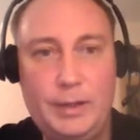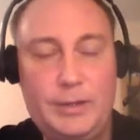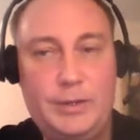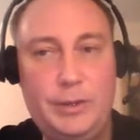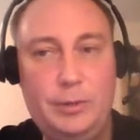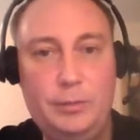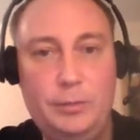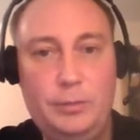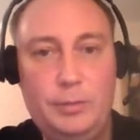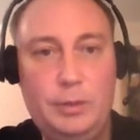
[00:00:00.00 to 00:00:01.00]

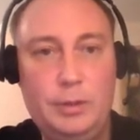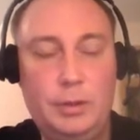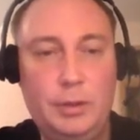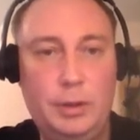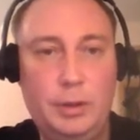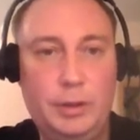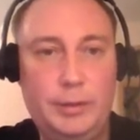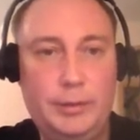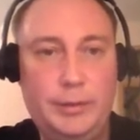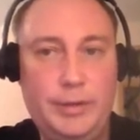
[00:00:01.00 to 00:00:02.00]
consume
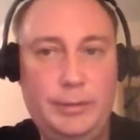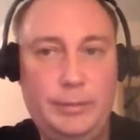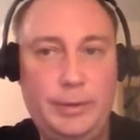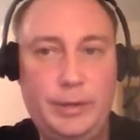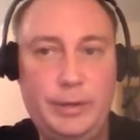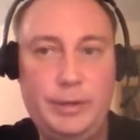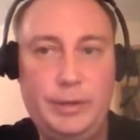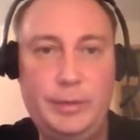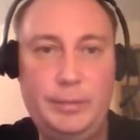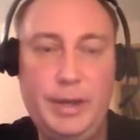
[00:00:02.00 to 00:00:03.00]

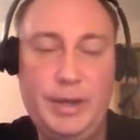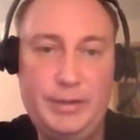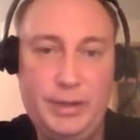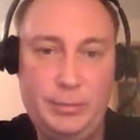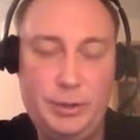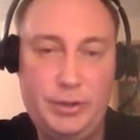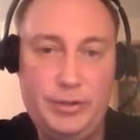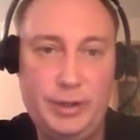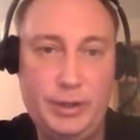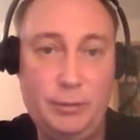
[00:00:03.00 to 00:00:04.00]
different base
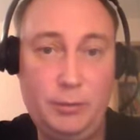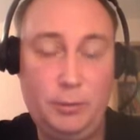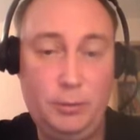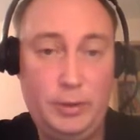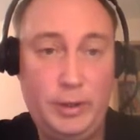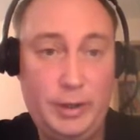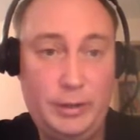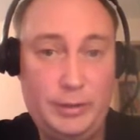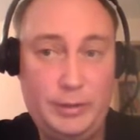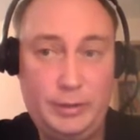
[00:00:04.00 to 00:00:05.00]
images in our own
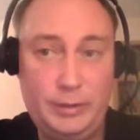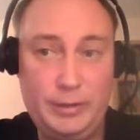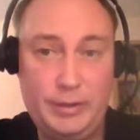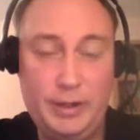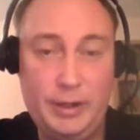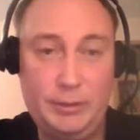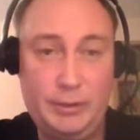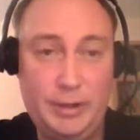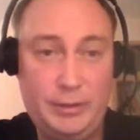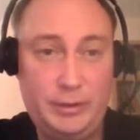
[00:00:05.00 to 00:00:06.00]
layers inside
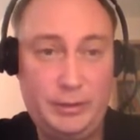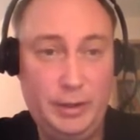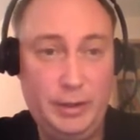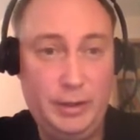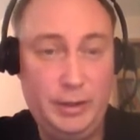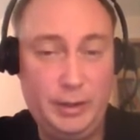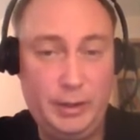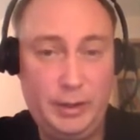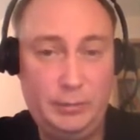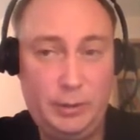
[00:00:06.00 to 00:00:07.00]
our trusted
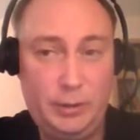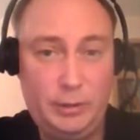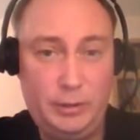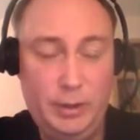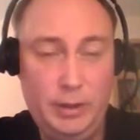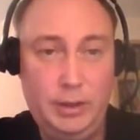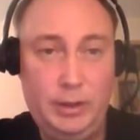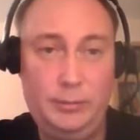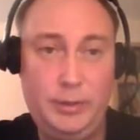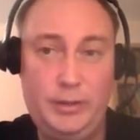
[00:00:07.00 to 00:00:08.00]
network,
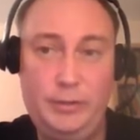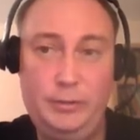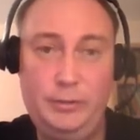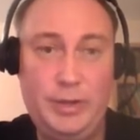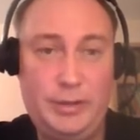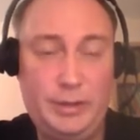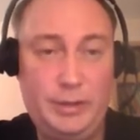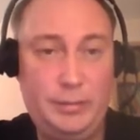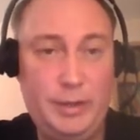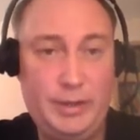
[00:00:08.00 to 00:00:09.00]
we consume
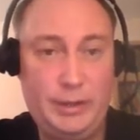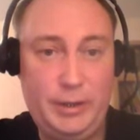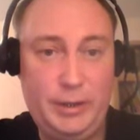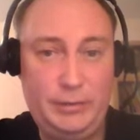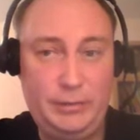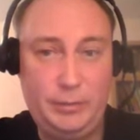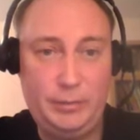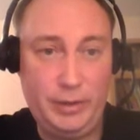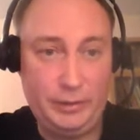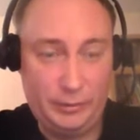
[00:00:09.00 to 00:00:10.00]
trusted base layers
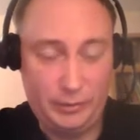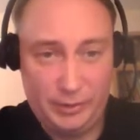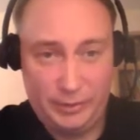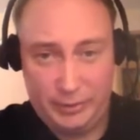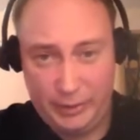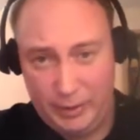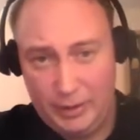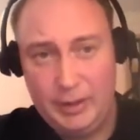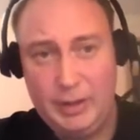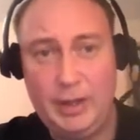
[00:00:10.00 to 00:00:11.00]
from trusted registry,
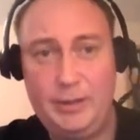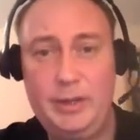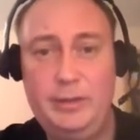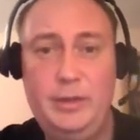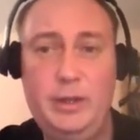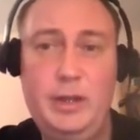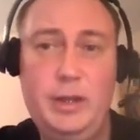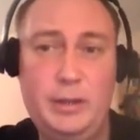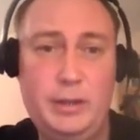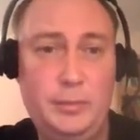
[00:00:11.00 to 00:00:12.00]
and then
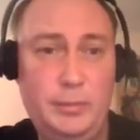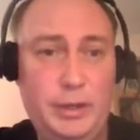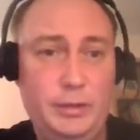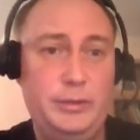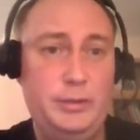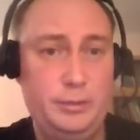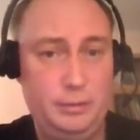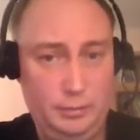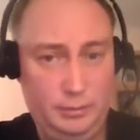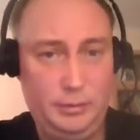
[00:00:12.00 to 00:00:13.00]
we build
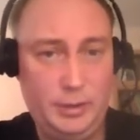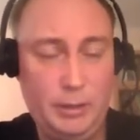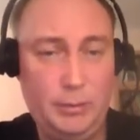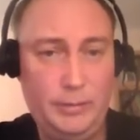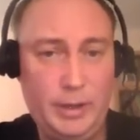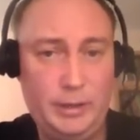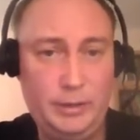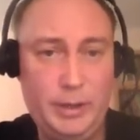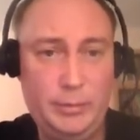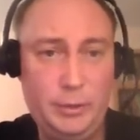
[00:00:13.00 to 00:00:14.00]
our final